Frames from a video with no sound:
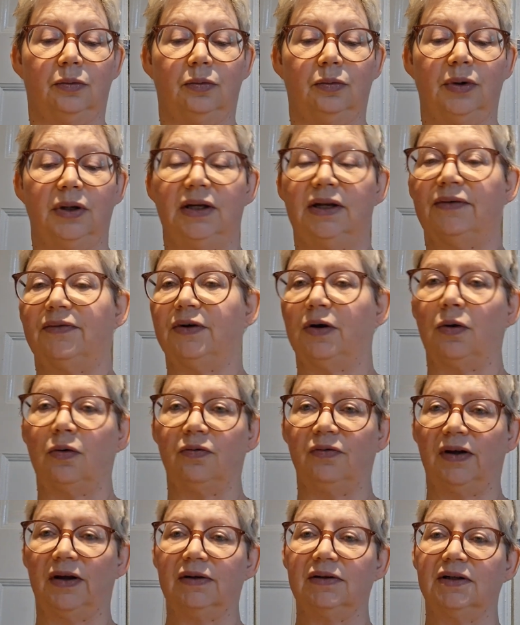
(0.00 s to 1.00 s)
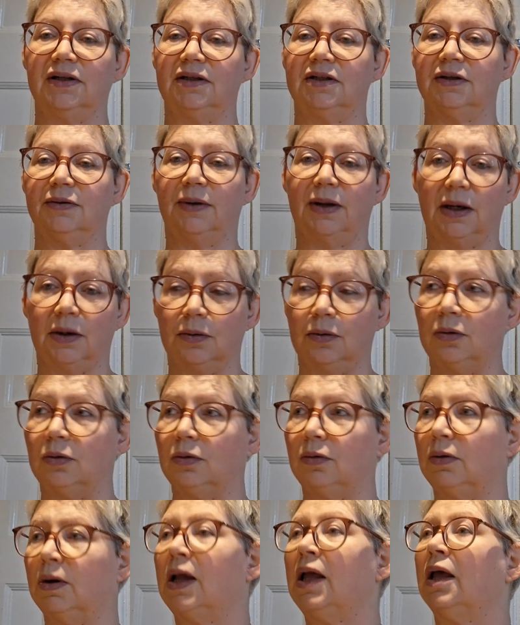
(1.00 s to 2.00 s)
We never got round to doing it
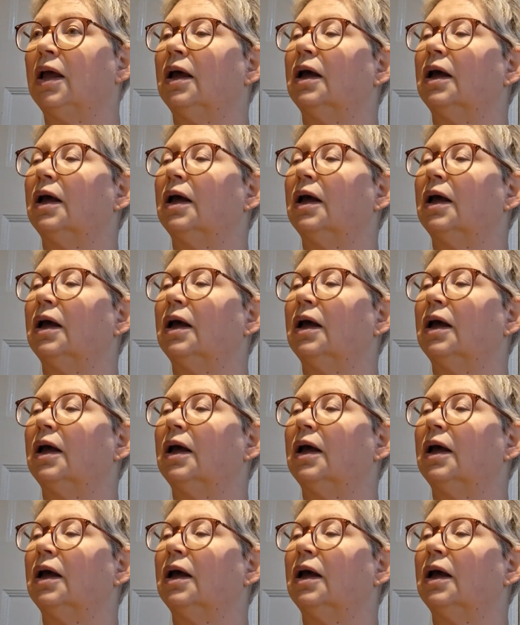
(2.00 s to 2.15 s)
all,